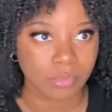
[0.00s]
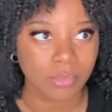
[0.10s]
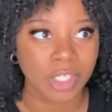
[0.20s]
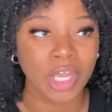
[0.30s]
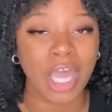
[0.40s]

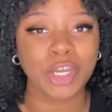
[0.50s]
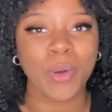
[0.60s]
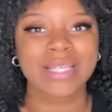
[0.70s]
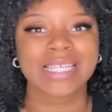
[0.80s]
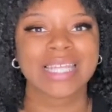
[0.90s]
Now, I know
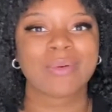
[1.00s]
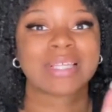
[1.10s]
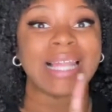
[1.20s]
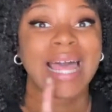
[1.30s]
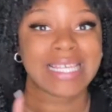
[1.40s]
I said that was the
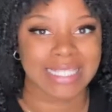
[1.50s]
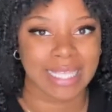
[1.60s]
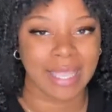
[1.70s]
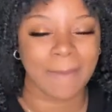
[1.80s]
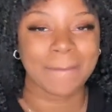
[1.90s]
last
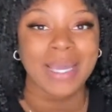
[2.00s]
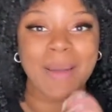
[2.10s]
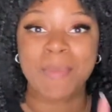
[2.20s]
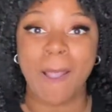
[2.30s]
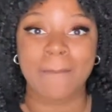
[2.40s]
thing, but I
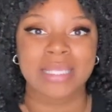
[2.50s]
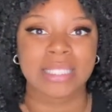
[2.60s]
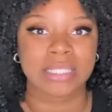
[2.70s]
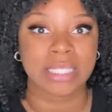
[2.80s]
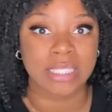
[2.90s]
promise
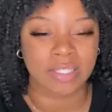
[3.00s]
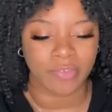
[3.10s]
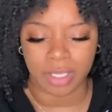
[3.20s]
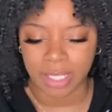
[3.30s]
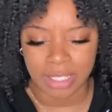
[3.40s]
this is the
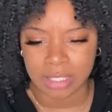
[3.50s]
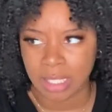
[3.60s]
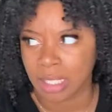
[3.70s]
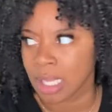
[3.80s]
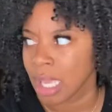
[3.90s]
very last
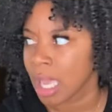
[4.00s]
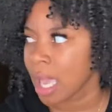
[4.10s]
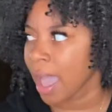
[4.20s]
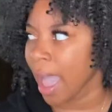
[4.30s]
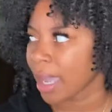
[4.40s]
thing.
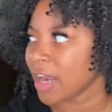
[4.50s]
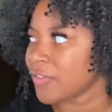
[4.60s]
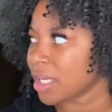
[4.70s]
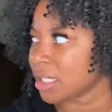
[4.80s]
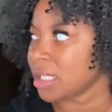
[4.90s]
How can I
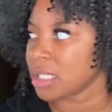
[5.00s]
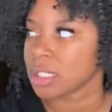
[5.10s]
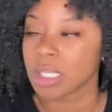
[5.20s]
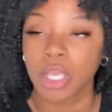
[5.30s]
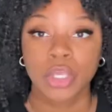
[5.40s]
forget
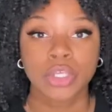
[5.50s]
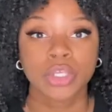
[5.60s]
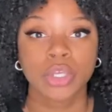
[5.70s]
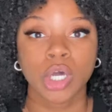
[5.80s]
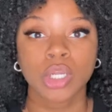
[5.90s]
this?
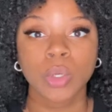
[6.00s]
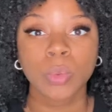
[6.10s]
You're gonna